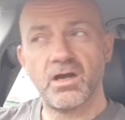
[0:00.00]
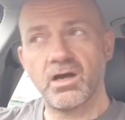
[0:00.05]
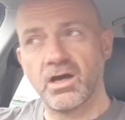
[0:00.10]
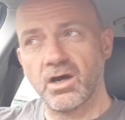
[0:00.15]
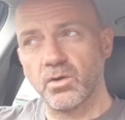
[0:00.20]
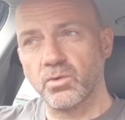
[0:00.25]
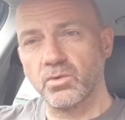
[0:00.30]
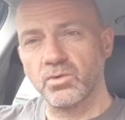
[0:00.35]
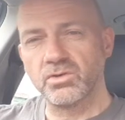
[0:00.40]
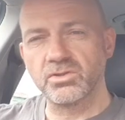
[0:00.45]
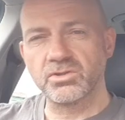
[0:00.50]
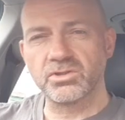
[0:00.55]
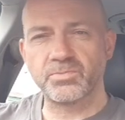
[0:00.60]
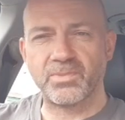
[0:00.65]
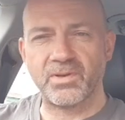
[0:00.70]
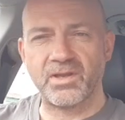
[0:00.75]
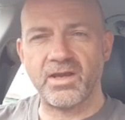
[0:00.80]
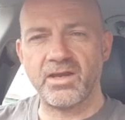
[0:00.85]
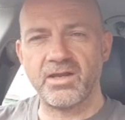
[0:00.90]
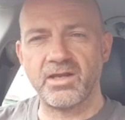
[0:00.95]
I
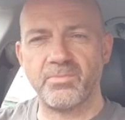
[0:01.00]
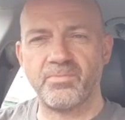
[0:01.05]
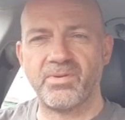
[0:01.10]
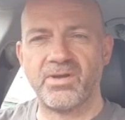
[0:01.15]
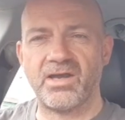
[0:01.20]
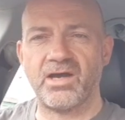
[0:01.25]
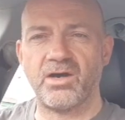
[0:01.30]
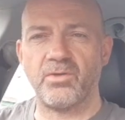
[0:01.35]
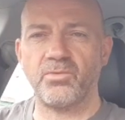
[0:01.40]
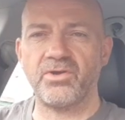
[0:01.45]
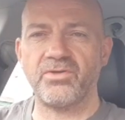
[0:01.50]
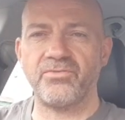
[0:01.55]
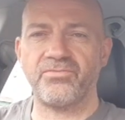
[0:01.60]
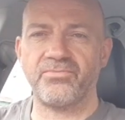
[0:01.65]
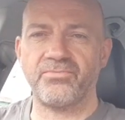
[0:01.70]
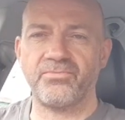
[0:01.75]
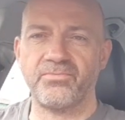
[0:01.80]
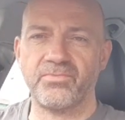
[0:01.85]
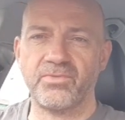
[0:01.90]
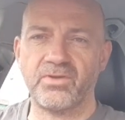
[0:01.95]
was playing about
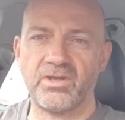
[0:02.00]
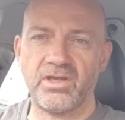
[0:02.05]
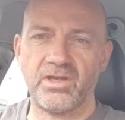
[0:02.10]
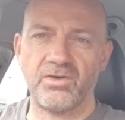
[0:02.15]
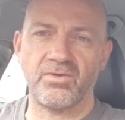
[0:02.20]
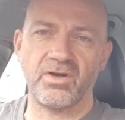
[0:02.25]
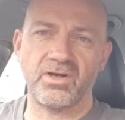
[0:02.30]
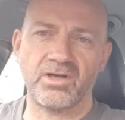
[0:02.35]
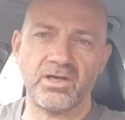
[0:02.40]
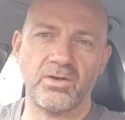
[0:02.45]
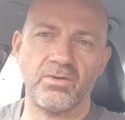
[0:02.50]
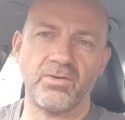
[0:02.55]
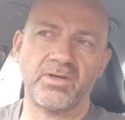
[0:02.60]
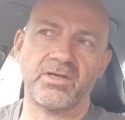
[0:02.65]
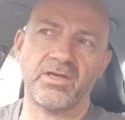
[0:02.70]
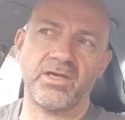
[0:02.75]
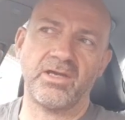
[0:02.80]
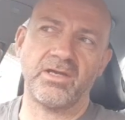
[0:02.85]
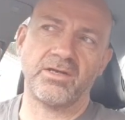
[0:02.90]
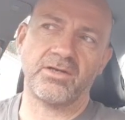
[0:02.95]
with Here I Go
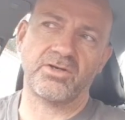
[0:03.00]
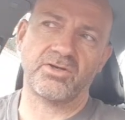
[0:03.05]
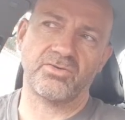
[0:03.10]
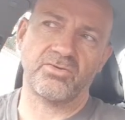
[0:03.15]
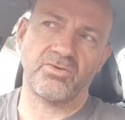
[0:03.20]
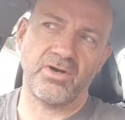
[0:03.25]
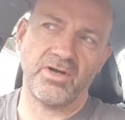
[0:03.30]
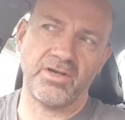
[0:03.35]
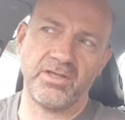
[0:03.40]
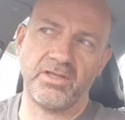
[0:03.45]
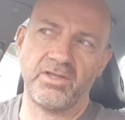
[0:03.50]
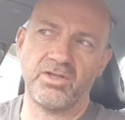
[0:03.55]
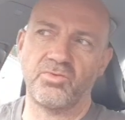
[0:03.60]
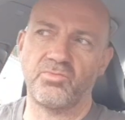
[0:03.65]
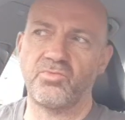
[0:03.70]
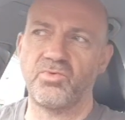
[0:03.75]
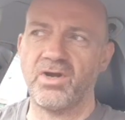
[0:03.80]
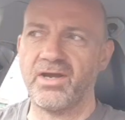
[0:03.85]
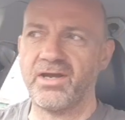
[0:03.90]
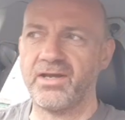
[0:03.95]
Again, Crying in
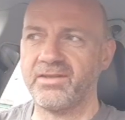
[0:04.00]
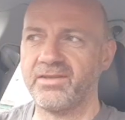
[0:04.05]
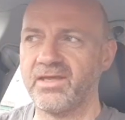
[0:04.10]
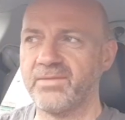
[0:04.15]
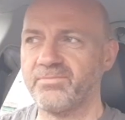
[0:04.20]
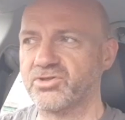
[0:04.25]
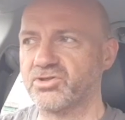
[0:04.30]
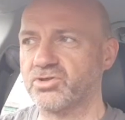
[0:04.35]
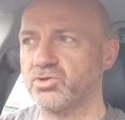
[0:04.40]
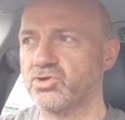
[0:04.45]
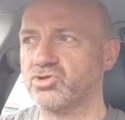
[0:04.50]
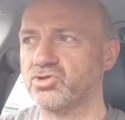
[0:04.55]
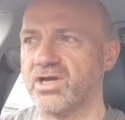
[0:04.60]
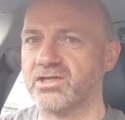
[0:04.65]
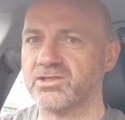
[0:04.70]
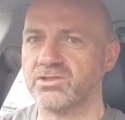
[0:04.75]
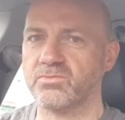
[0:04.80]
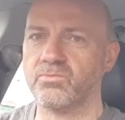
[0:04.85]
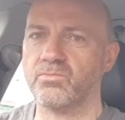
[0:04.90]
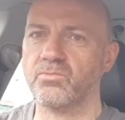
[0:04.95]
the Rain, them two
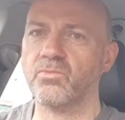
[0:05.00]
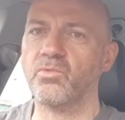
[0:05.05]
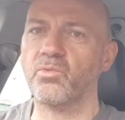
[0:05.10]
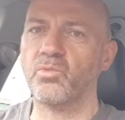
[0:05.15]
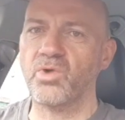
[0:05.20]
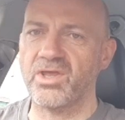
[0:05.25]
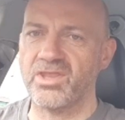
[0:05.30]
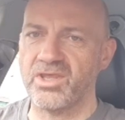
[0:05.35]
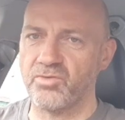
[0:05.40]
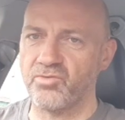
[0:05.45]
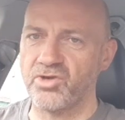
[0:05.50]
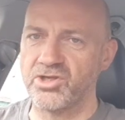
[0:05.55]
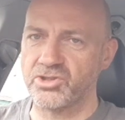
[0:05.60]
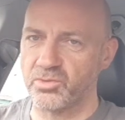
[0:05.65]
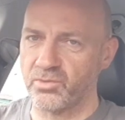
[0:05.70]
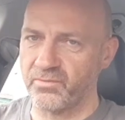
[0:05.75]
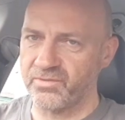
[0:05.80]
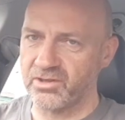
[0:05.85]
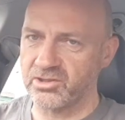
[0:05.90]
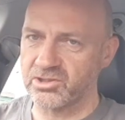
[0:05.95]
tracks, where the
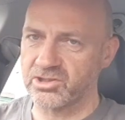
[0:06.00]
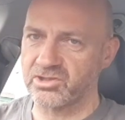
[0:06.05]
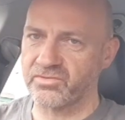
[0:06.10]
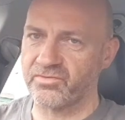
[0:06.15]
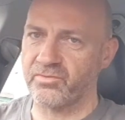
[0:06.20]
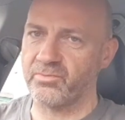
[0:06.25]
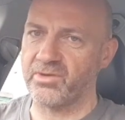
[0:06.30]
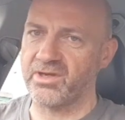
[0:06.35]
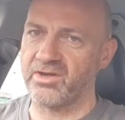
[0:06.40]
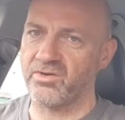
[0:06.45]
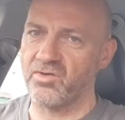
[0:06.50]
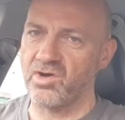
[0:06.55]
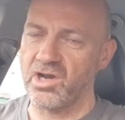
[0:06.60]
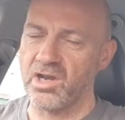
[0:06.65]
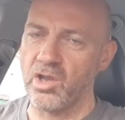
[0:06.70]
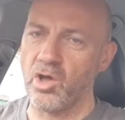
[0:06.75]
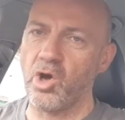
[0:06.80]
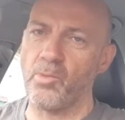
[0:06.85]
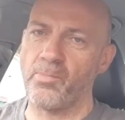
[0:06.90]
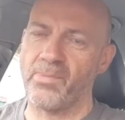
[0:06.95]
original versions for me are
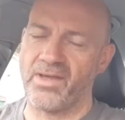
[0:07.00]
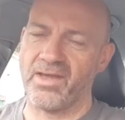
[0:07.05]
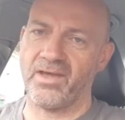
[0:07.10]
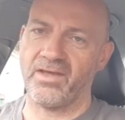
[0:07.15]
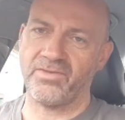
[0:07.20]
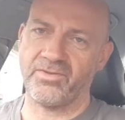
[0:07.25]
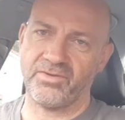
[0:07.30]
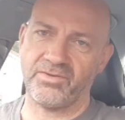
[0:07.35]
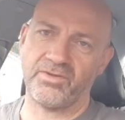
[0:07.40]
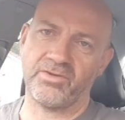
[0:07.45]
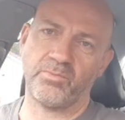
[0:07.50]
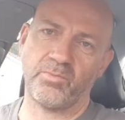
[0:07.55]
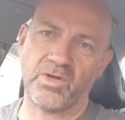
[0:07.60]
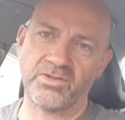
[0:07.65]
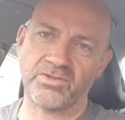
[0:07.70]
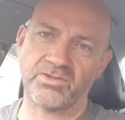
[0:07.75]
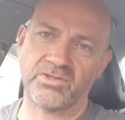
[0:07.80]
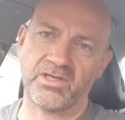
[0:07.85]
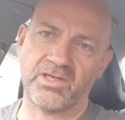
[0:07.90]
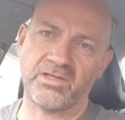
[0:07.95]
a lot better than the
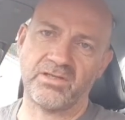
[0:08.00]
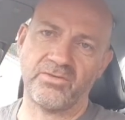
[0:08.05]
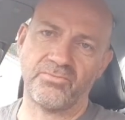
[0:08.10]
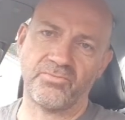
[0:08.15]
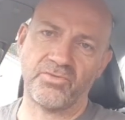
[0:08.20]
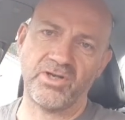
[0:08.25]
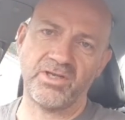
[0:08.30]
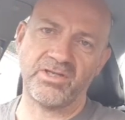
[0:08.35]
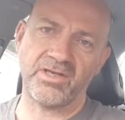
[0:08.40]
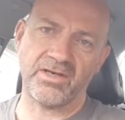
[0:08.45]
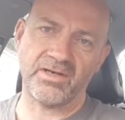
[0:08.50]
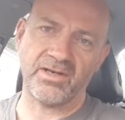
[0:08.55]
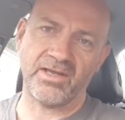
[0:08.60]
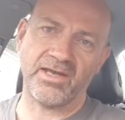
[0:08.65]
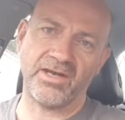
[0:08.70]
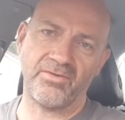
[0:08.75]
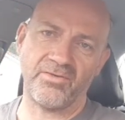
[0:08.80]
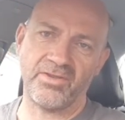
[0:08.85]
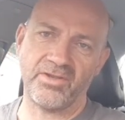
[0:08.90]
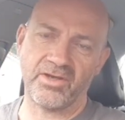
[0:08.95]
ones they did redone
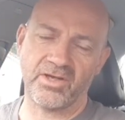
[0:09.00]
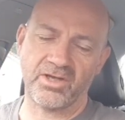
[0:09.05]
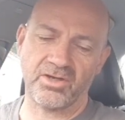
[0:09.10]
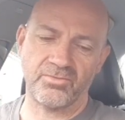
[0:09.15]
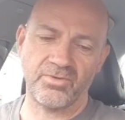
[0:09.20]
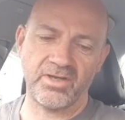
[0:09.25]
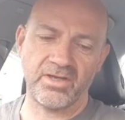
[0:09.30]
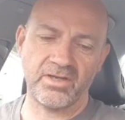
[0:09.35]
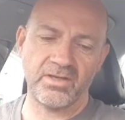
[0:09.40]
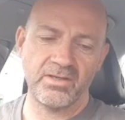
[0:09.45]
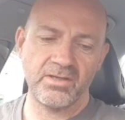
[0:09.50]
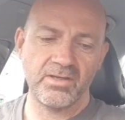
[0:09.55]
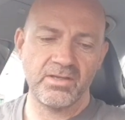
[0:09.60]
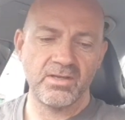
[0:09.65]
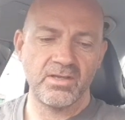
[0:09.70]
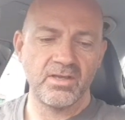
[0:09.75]
later in the career.